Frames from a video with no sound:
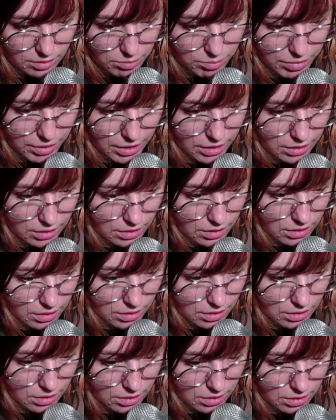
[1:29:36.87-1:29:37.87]
But,
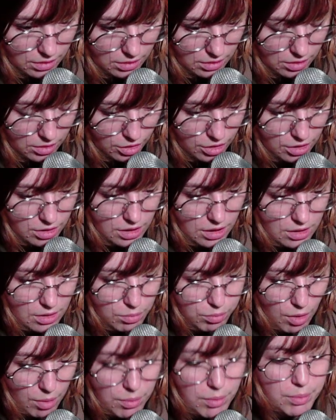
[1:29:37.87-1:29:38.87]
because these are
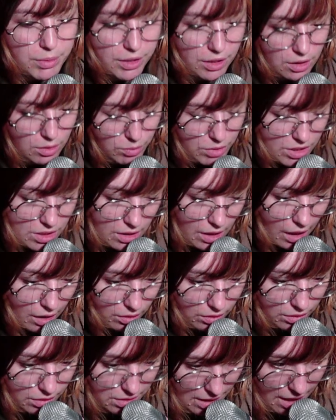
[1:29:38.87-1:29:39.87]
probably going to be
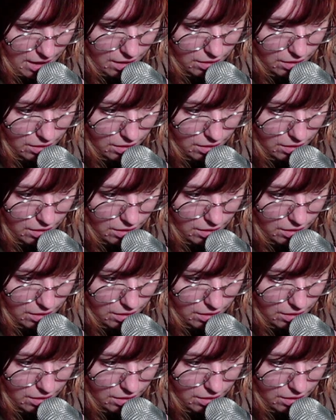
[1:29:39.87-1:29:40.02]
scaled down.